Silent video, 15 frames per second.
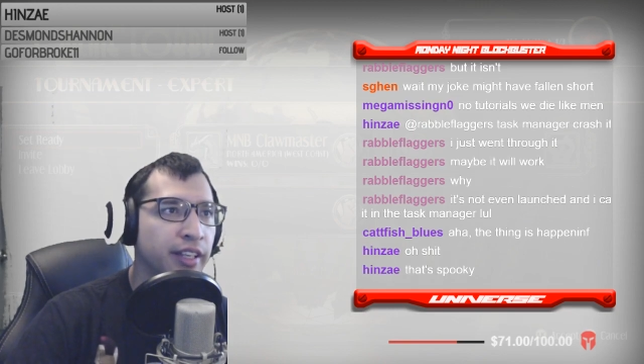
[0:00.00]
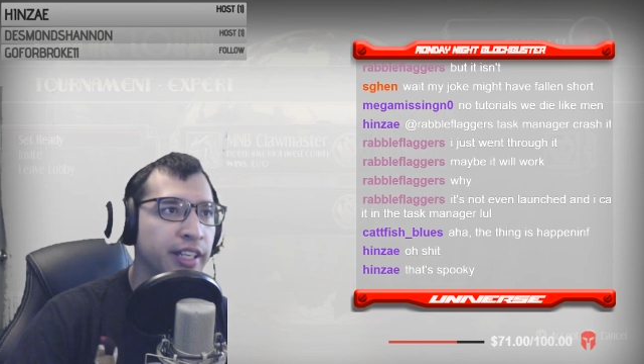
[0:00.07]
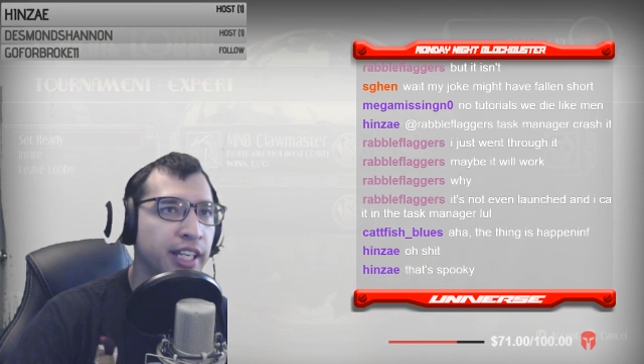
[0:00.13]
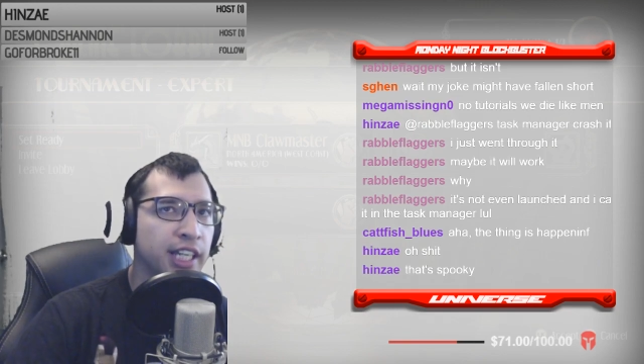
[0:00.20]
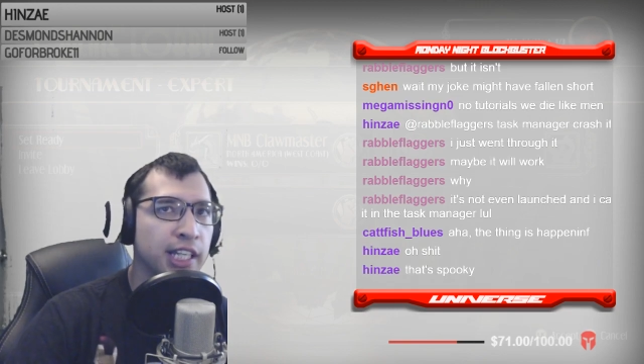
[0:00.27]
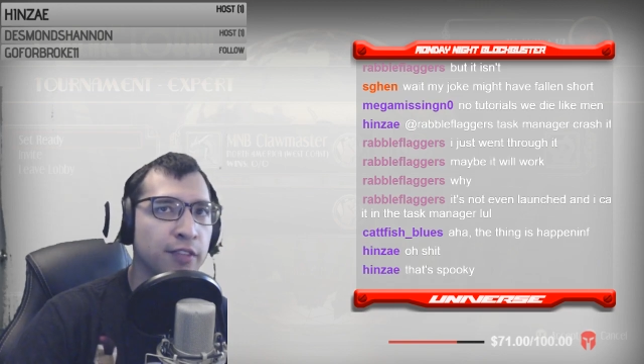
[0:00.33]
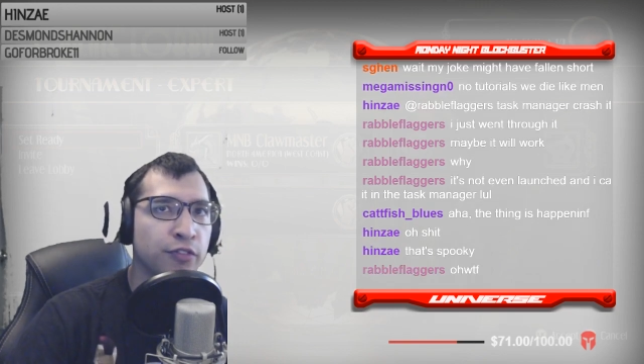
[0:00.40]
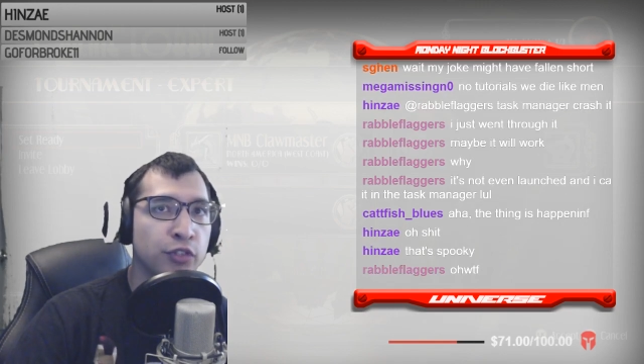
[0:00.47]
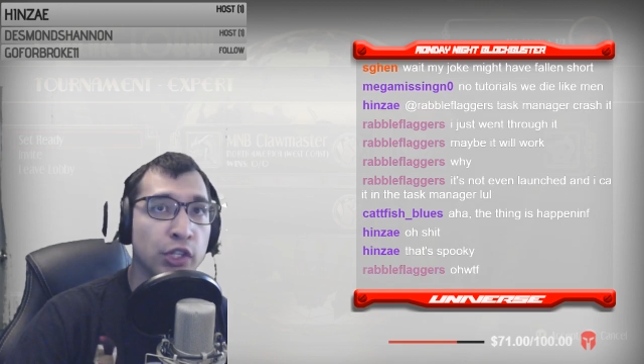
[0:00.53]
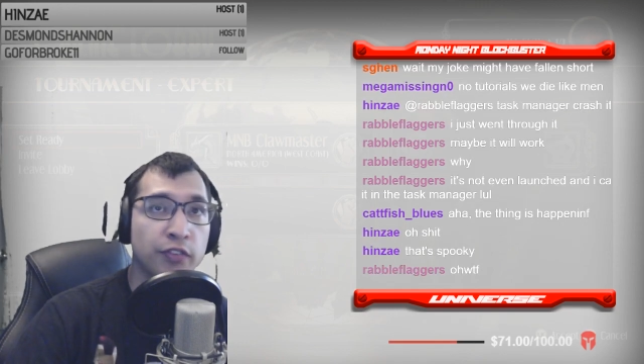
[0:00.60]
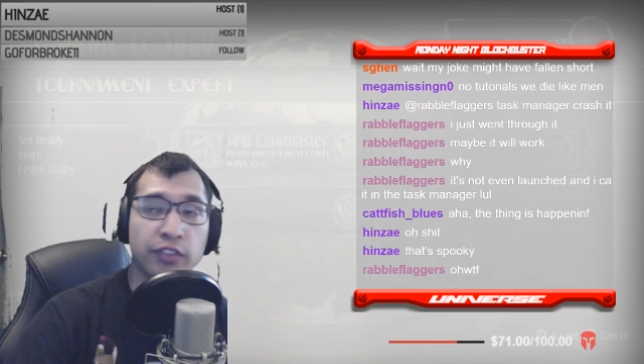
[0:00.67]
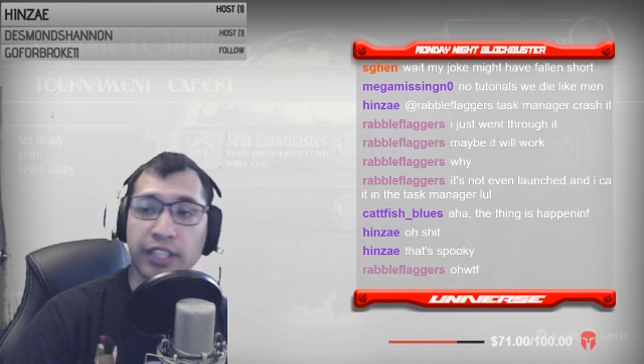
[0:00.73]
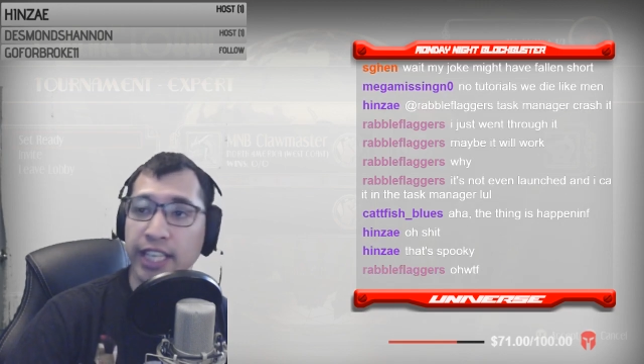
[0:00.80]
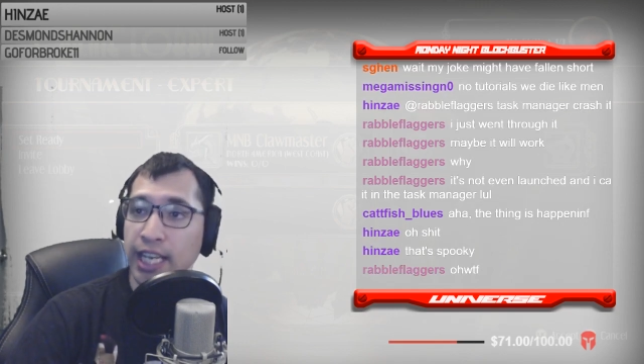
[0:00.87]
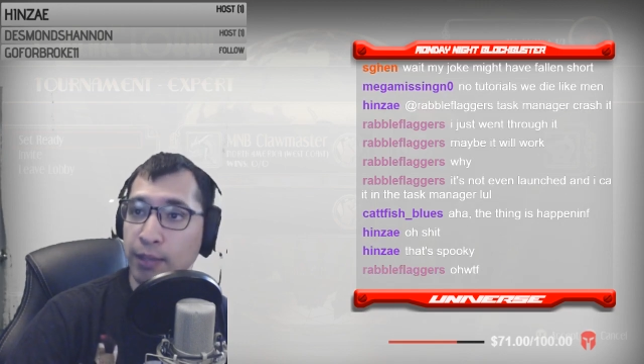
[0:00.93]
Again, if you, if
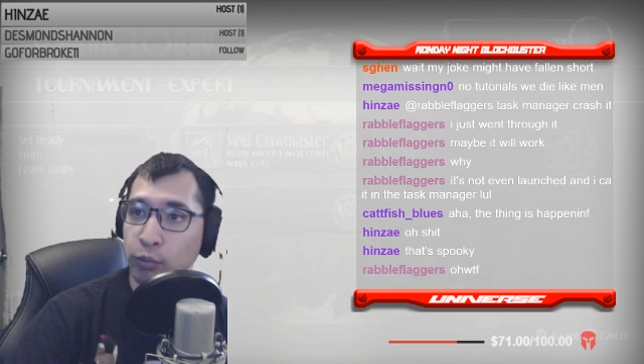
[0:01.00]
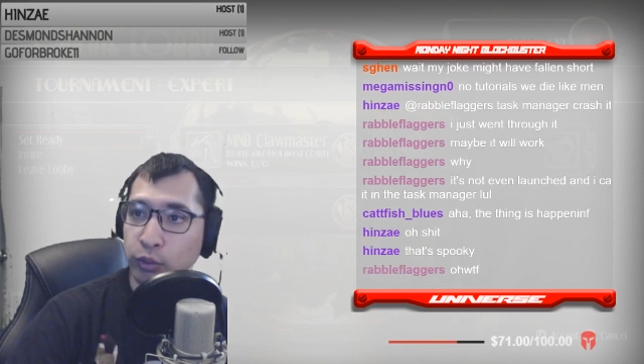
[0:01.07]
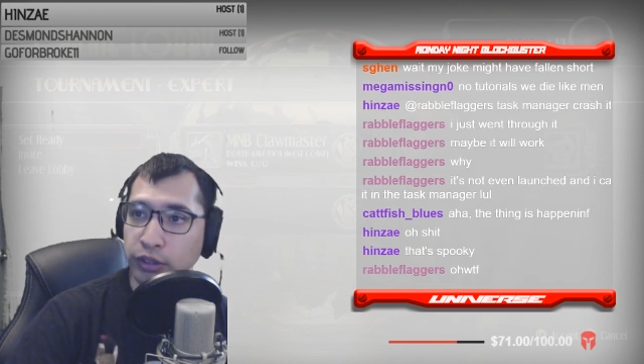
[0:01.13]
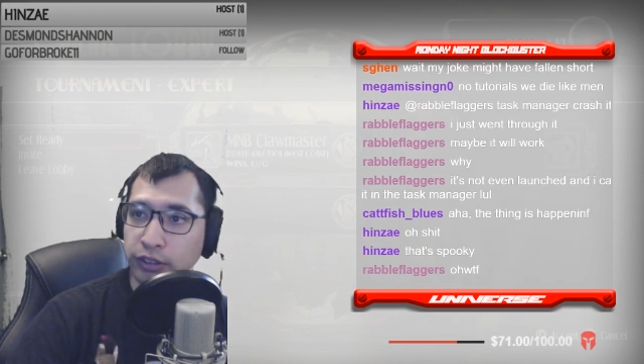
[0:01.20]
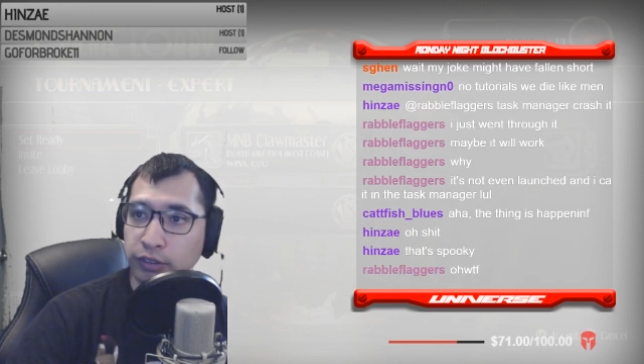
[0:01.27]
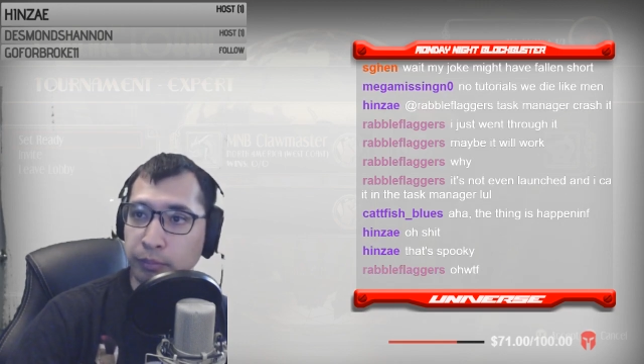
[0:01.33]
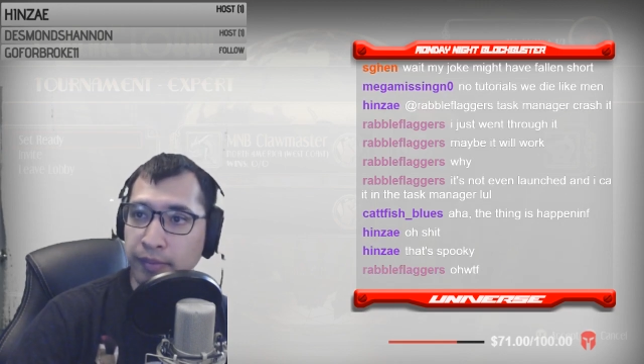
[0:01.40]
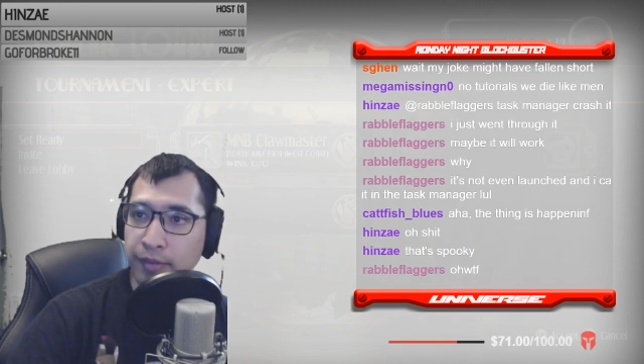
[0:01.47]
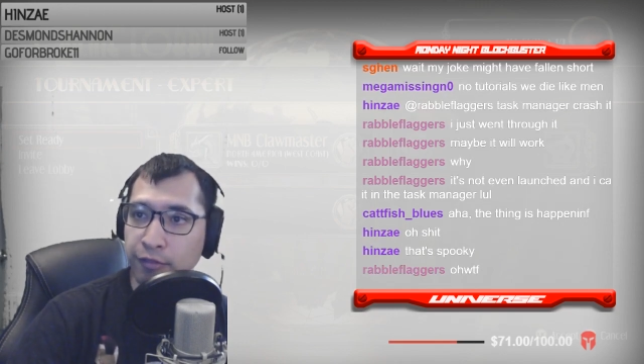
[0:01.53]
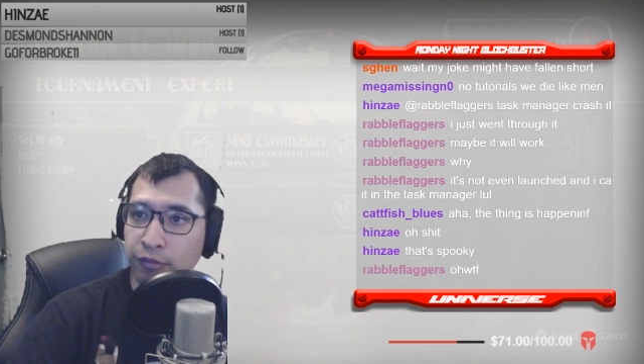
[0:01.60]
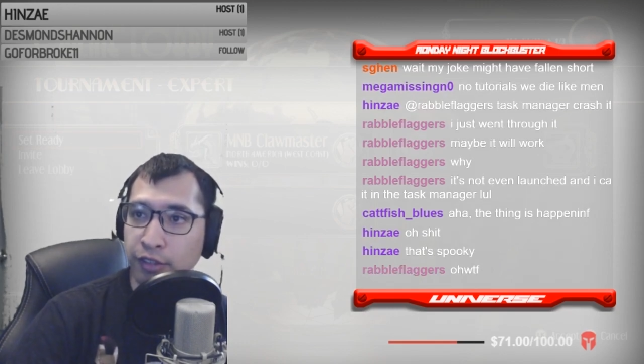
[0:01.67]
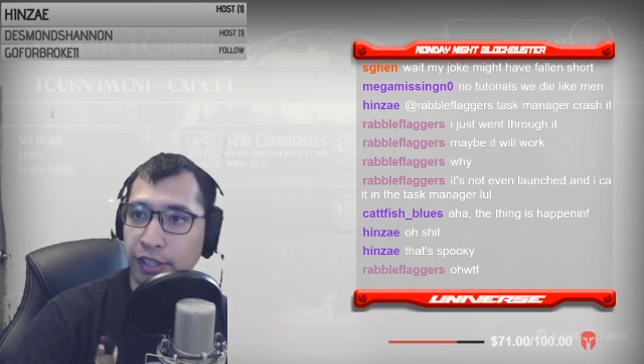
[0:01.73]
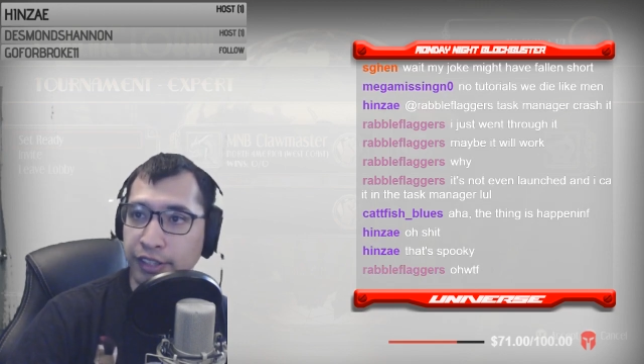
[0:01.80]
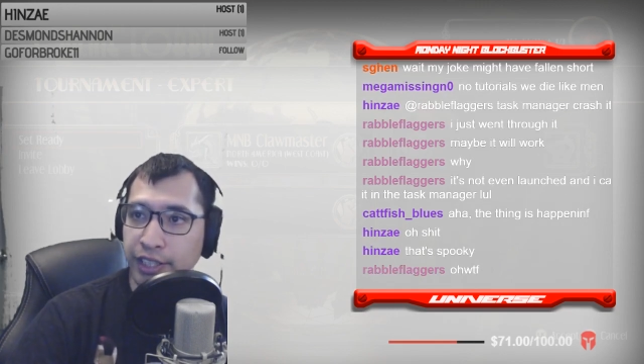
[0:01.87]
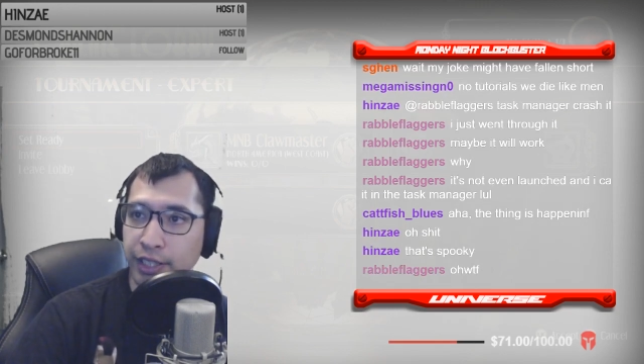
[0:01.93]
you can't, we'll just
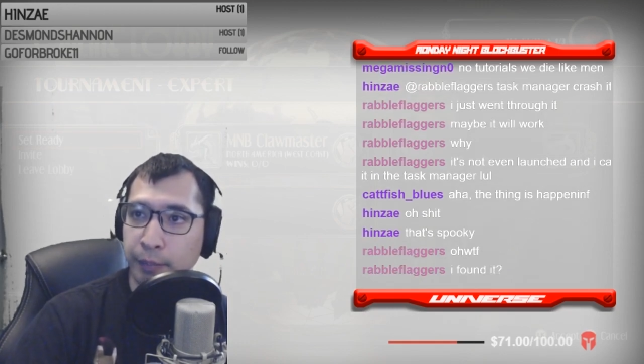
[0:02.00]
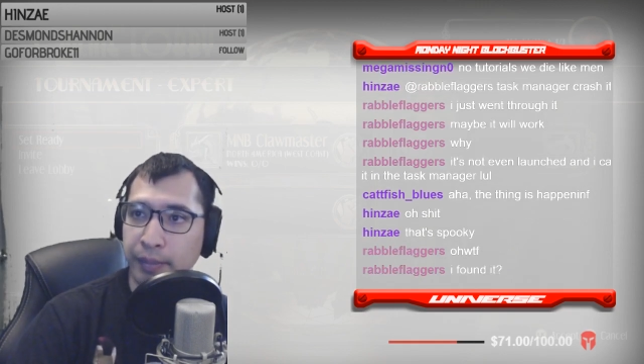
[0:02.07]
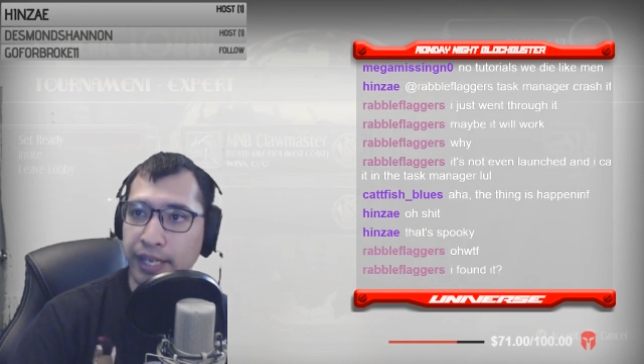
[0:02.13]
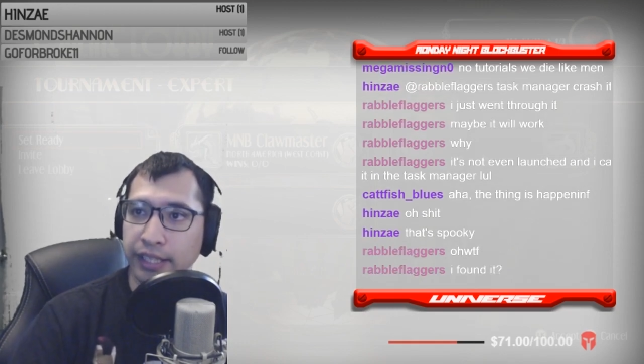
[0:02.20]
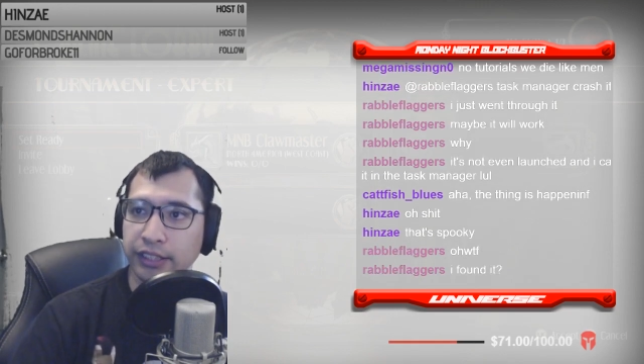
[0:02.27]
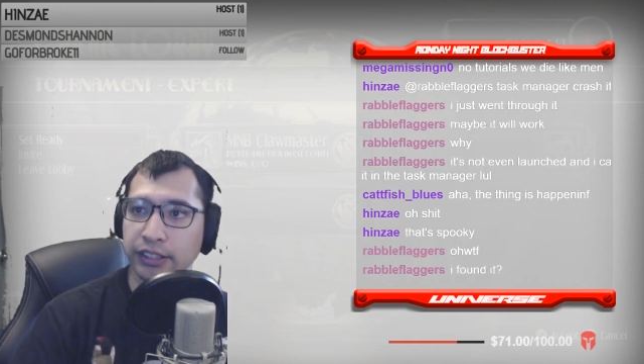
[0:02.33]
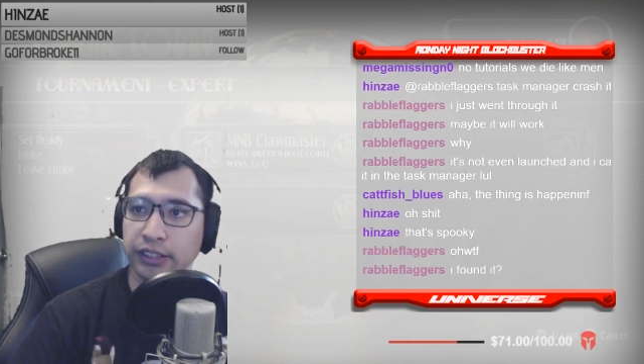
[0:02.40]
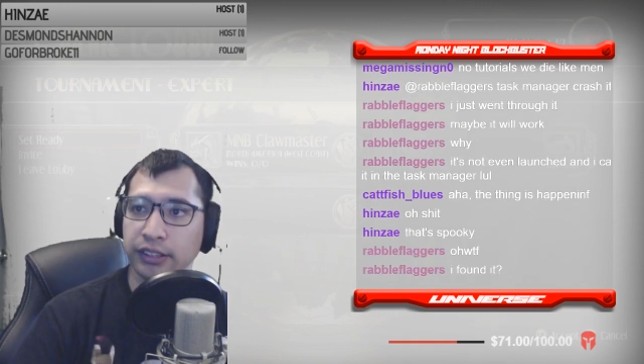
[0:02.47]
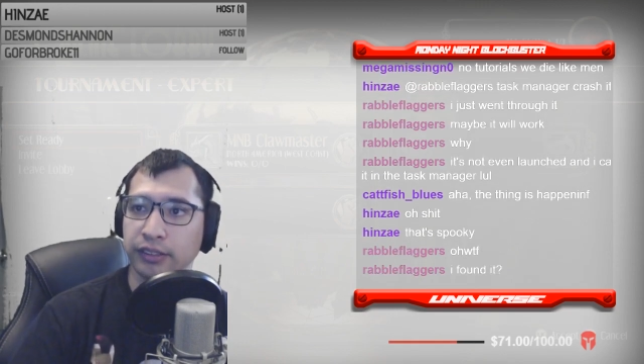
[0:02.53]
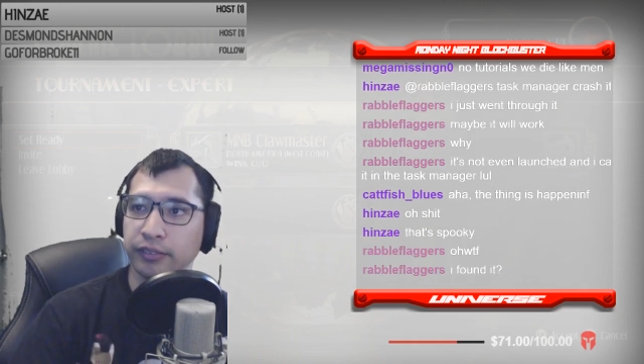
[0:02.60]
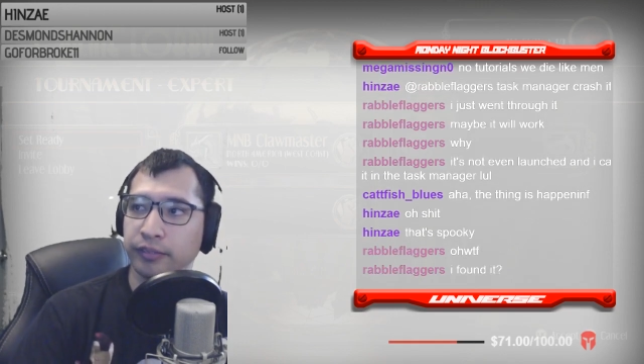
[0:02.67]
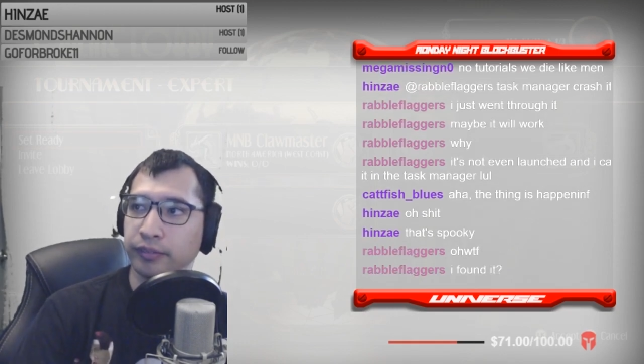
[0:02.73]
run the other match.